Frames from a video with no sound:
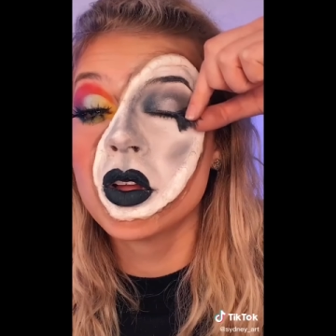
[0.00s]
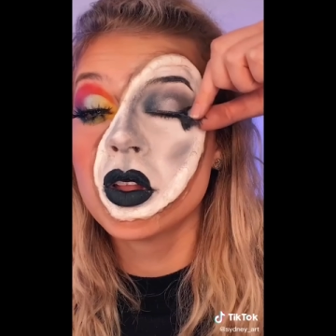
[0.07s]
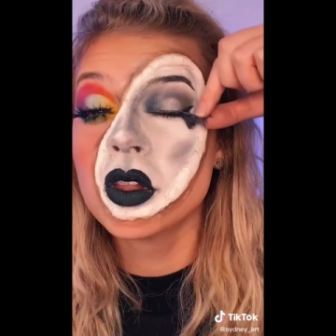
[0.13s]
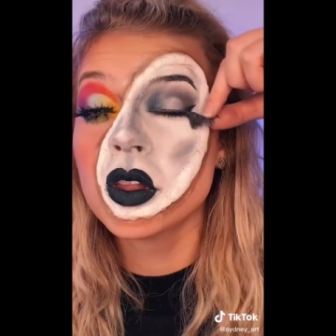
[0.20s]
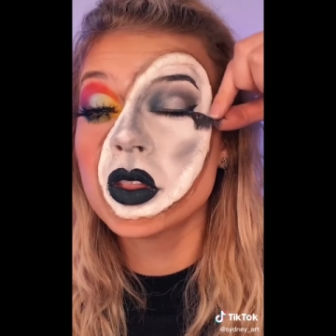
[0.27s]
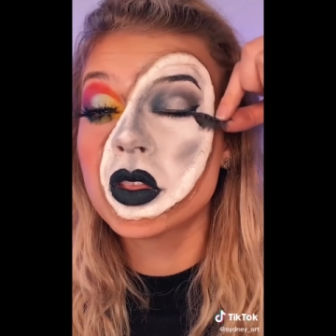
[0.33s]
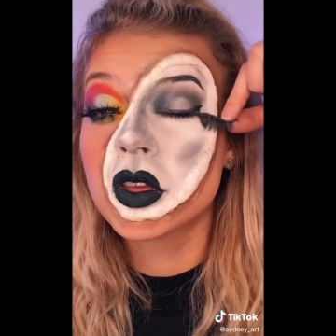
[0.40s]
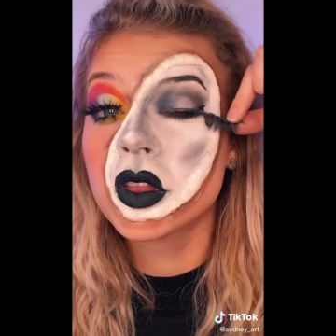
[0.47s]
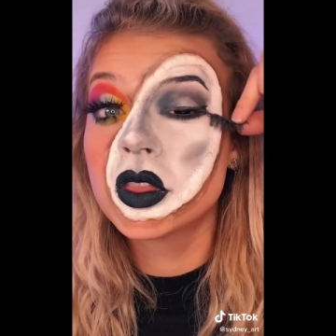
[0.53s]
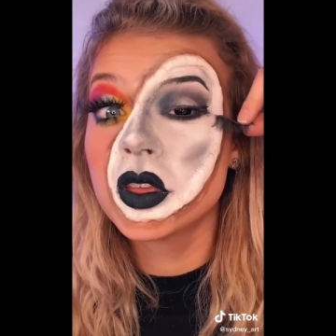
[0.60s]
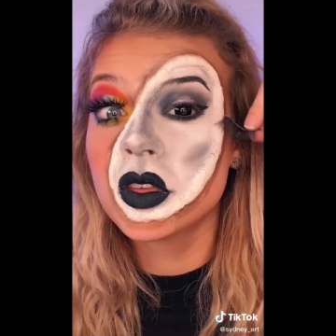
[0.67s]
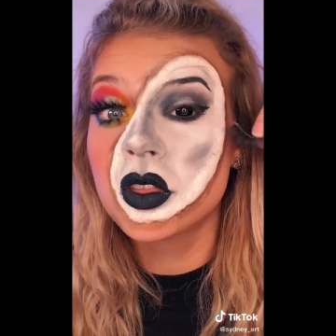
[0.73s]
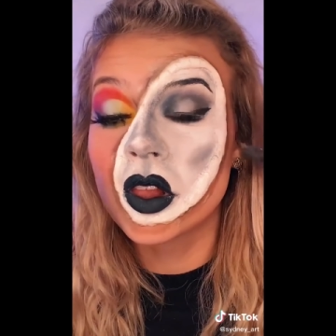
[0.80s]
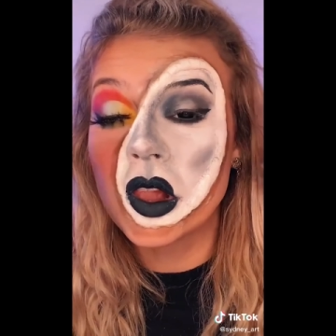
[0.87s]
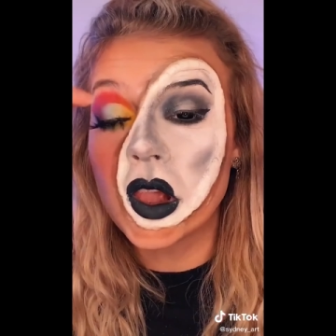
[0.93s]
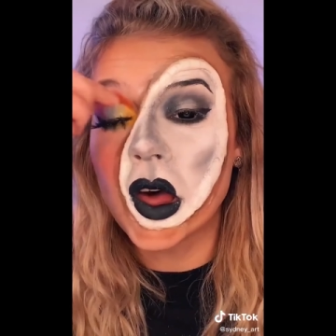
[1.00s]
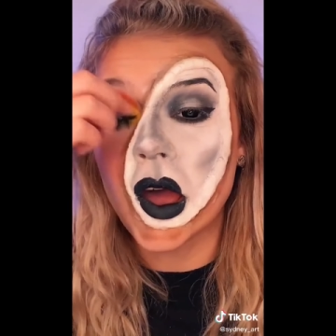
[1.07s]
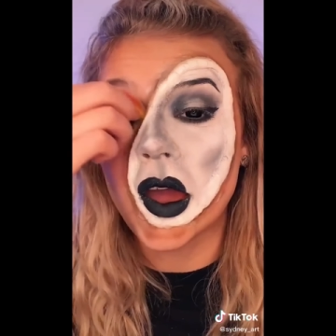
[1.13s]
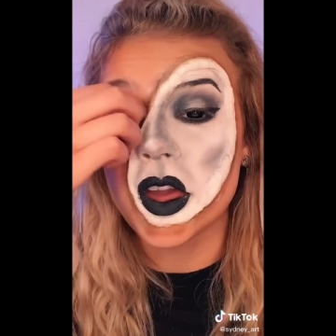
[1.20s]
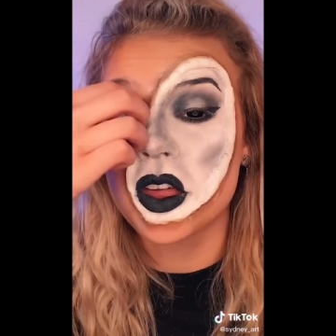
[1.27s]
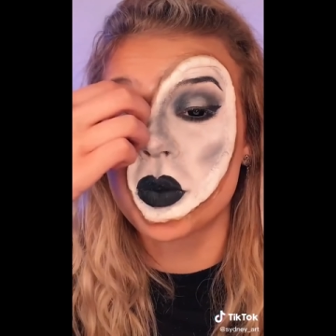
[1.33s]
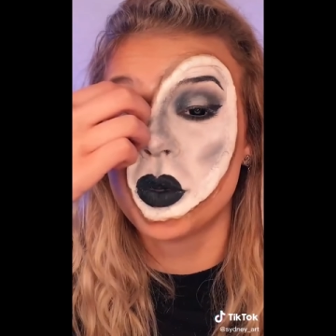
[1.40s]
Let's get these
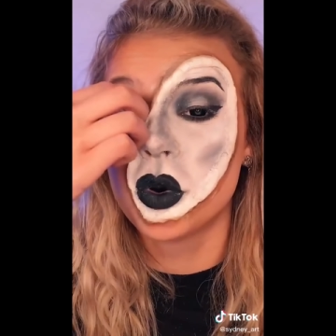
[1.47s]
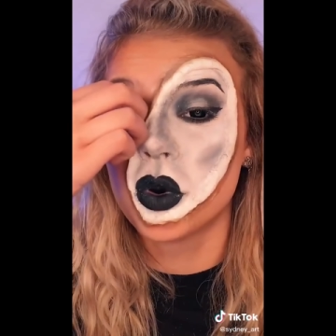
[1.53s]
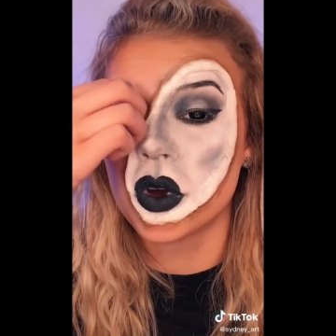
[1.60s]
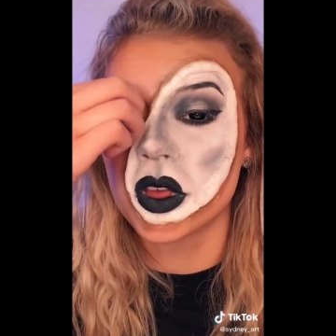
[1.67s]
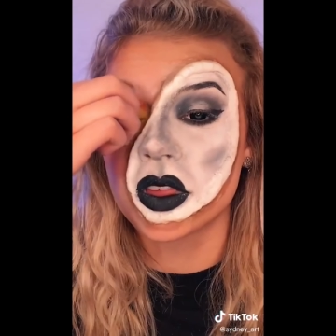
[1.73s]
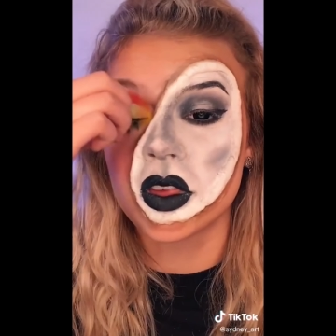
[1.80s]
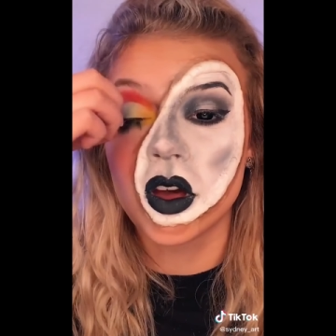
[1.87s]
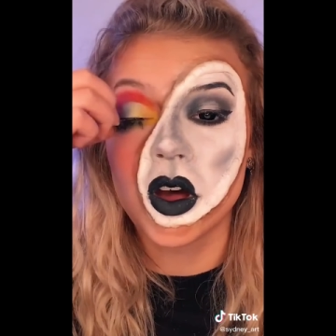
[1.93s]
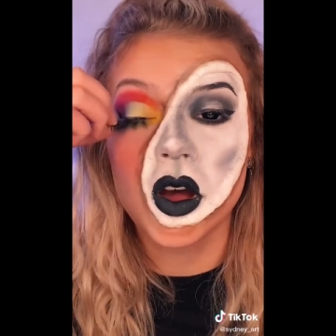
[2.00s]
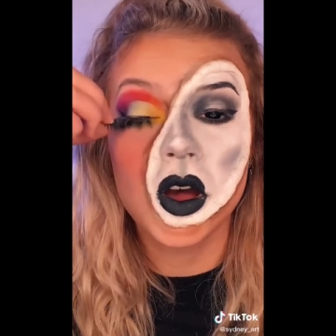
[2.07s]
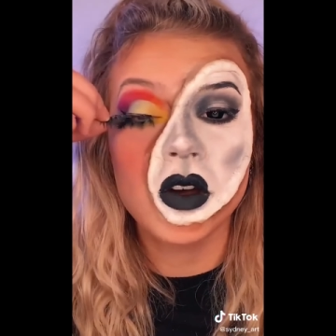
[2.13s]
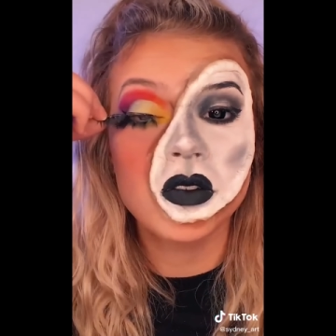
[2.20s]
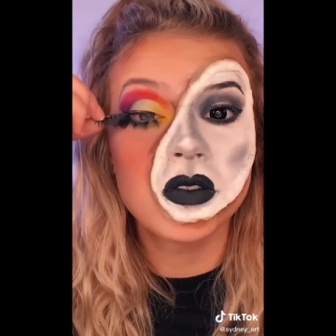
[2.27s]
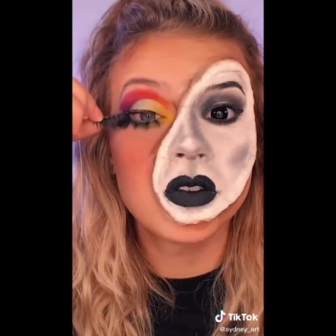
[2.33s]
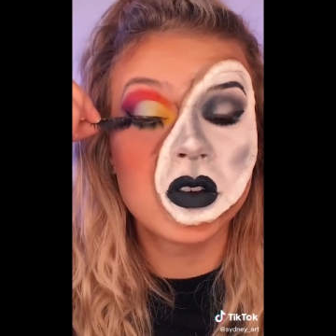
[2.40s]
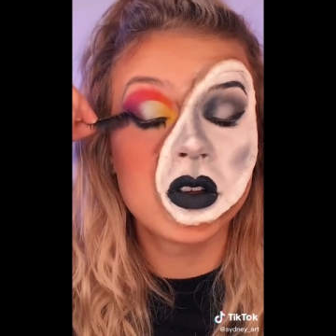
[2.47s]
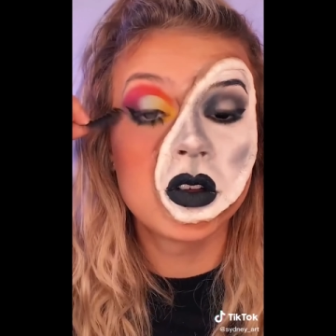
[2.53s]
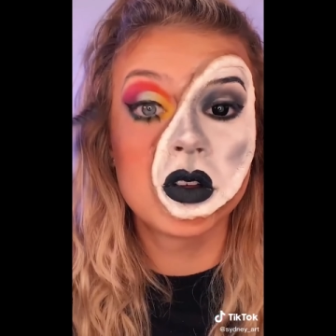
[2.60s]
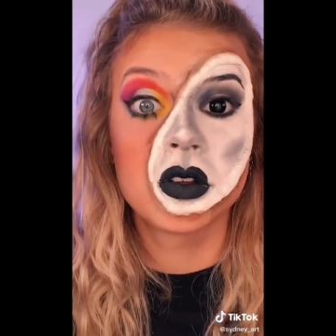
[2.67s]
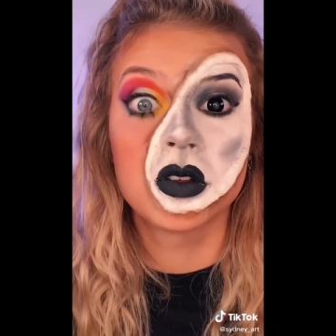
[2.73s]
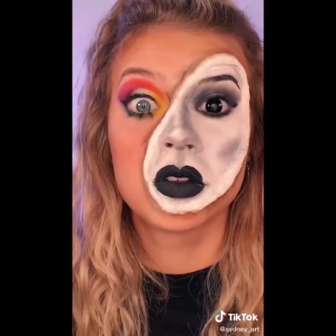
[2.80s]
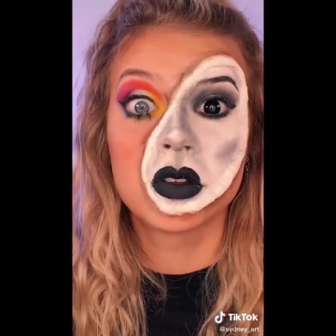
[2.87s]
lash boys off.
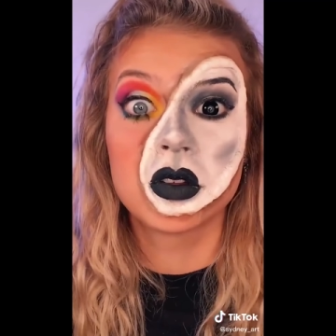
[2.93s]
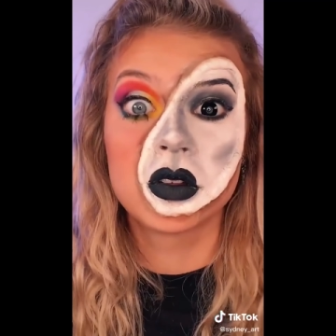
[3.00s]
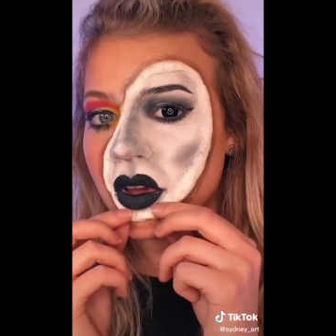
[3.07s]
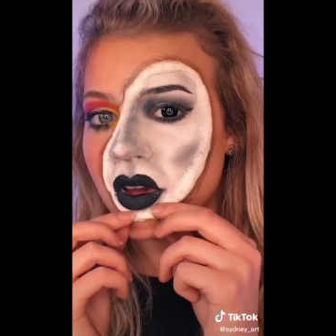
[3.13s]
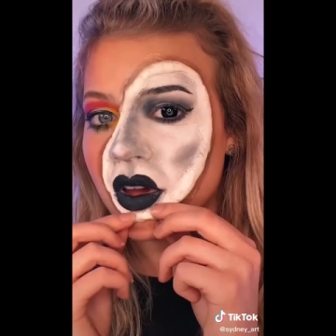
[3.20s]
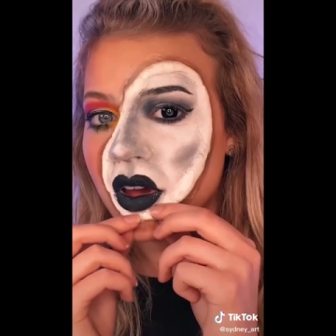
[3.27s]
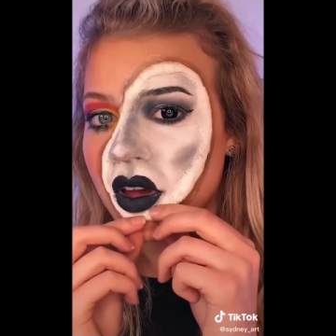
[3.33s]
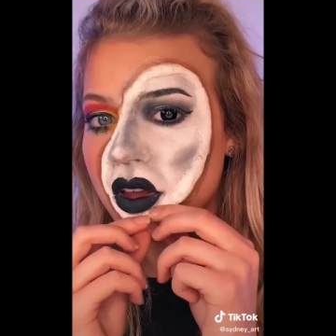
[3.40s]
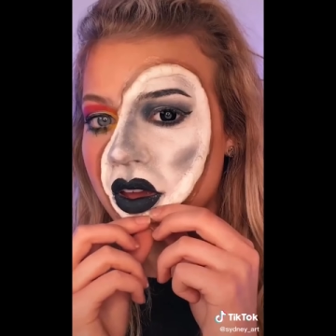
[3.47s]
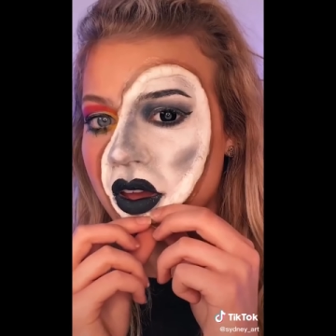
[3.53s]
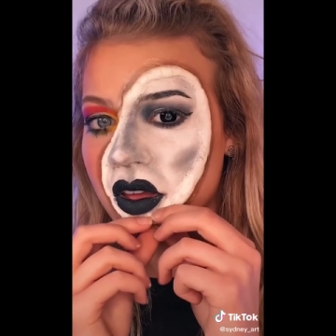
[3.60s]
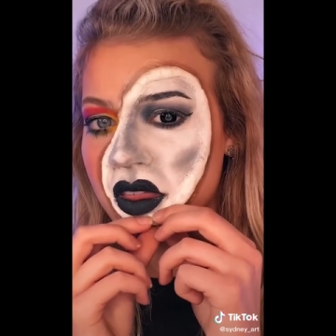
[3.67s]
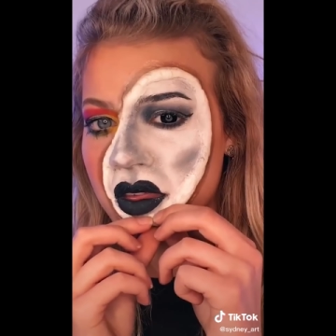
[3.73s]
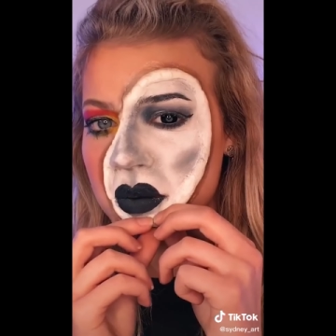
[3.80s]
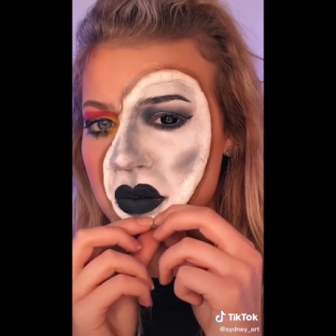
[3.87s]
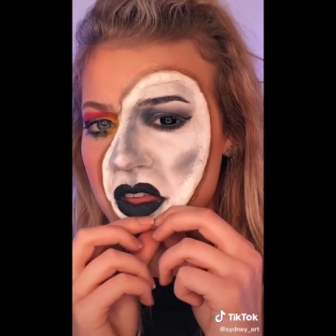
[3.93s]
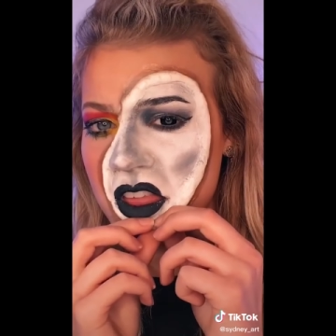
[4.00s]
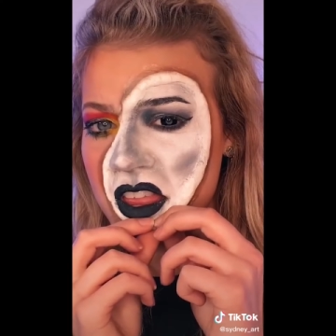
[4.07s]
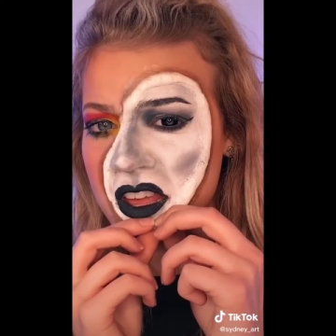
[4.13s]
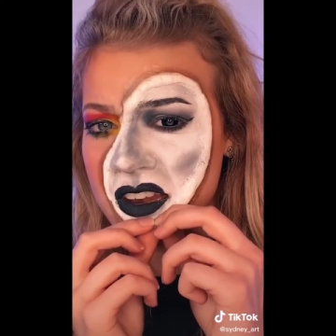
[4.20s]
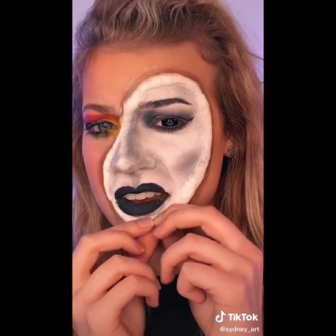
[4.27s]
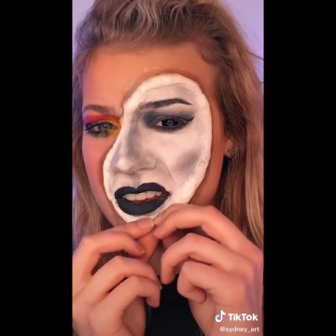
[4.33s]
I guess I'm just
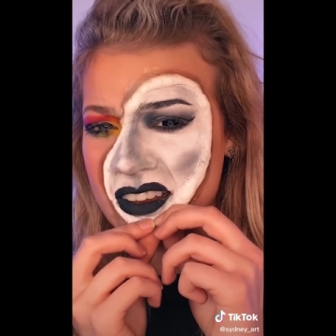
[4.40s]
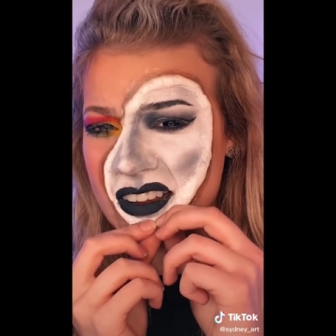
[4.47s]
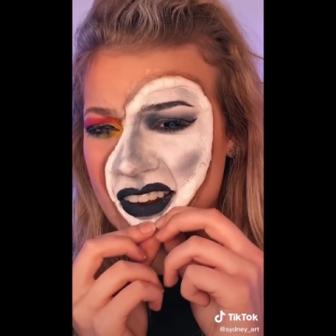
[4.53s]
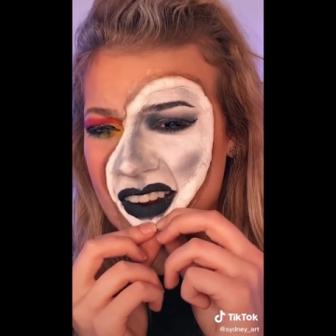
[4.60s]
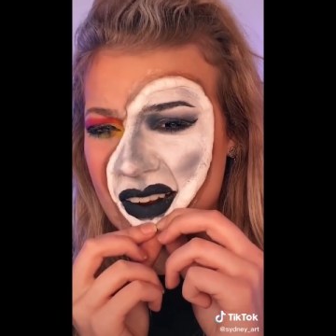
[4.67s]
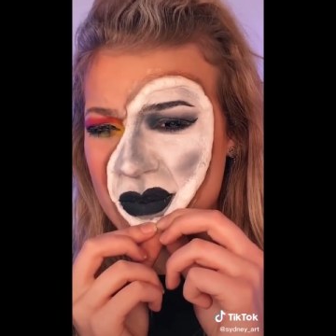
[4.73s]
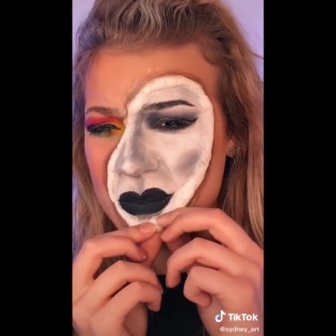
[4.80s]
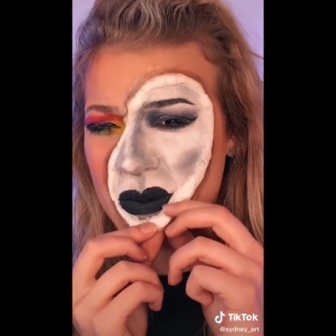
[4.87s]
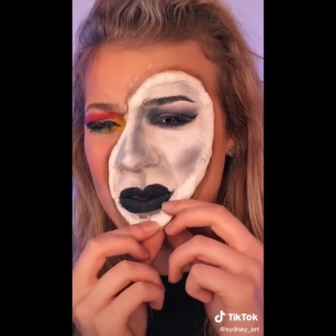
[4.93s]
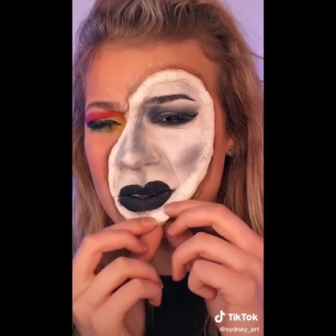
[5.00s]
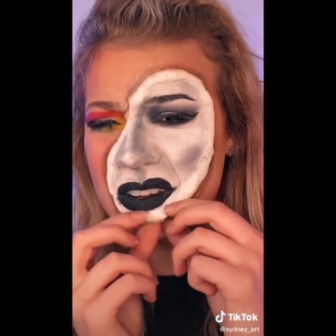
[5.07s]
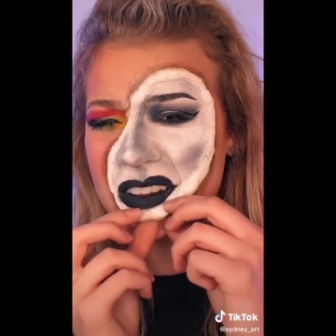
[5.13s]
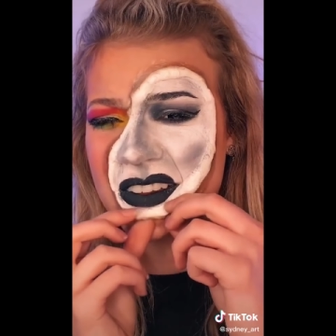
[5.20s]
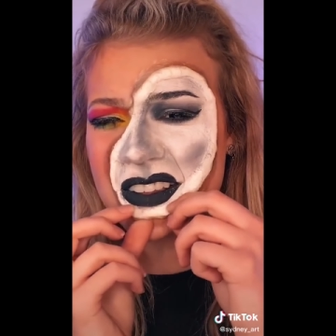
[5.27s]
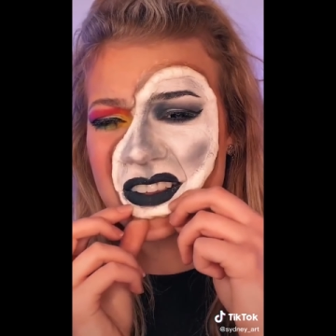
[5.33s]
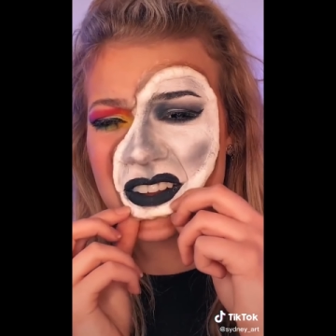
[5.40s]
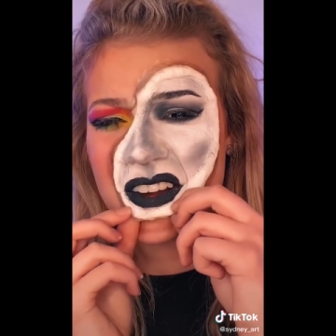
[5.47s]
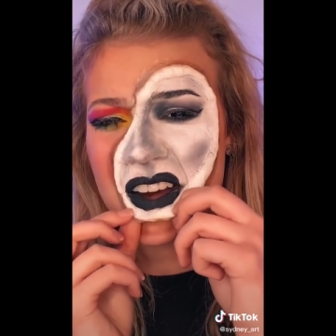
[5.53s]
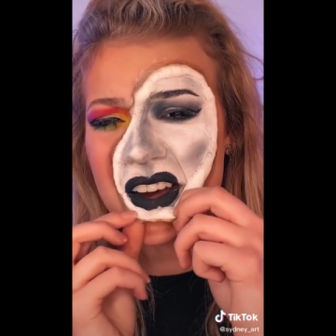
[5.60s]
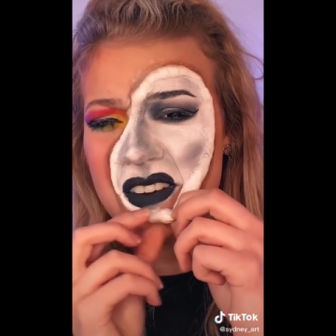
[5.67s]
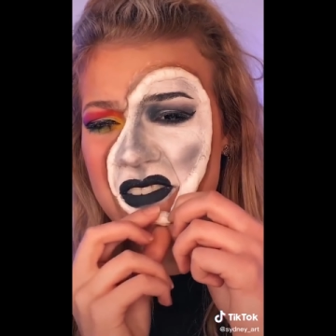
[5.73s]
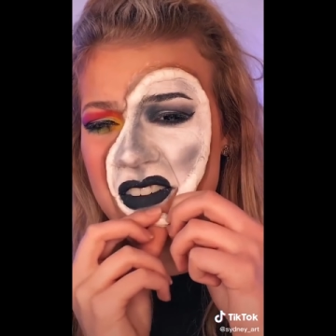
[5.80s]
gonna start pulling this
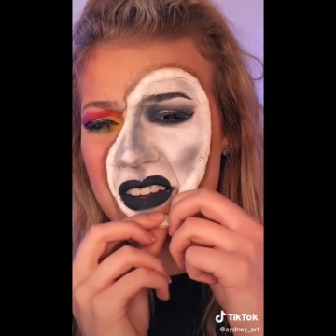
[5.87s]
off.